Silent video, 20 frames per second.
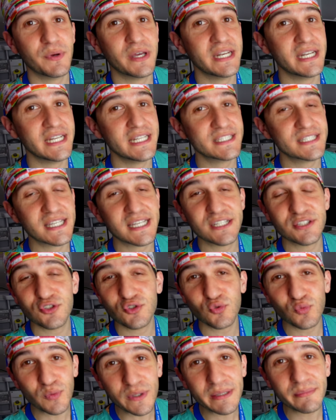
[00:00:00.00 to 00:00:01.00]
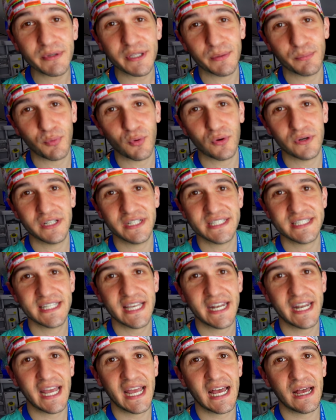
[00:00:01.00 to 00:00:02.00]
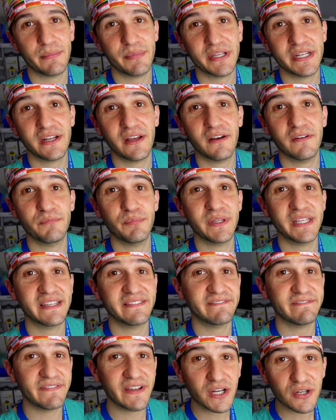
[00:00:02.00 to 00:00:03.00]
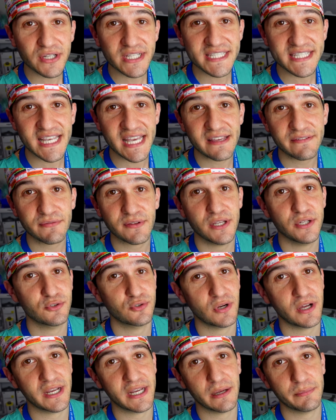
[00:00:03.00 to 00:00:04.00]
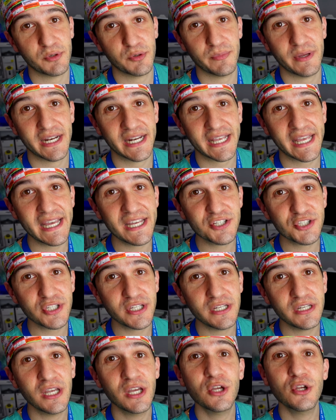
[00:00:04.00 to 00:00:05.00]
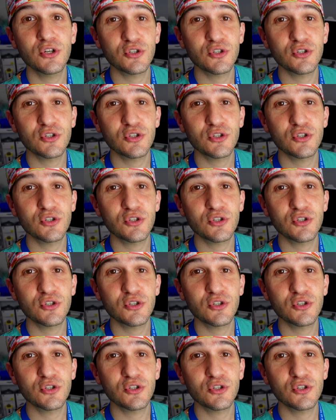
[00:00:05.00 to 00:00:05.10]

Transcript: but it's extremely important to set a habit of being very safe in drawing up your medication,